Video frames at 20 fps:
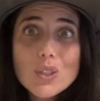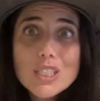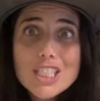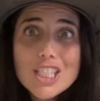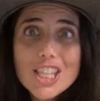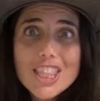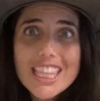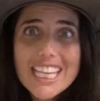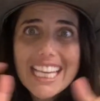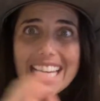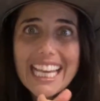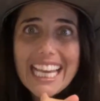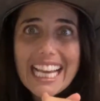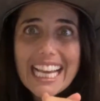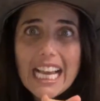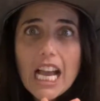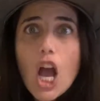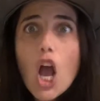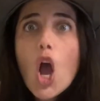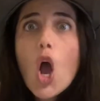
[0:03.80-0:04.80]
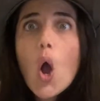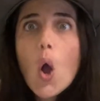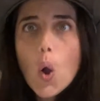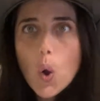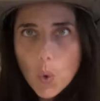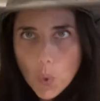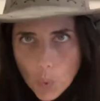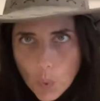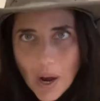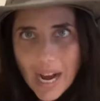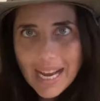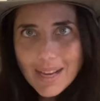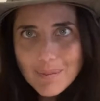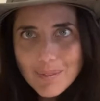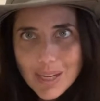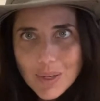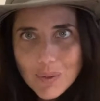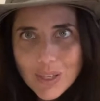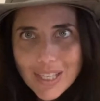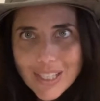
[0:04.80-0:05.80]
you're thinking, why am
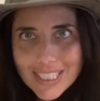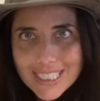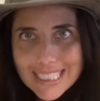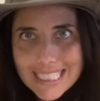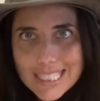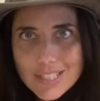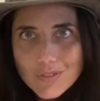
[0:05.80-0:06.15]
I wearing this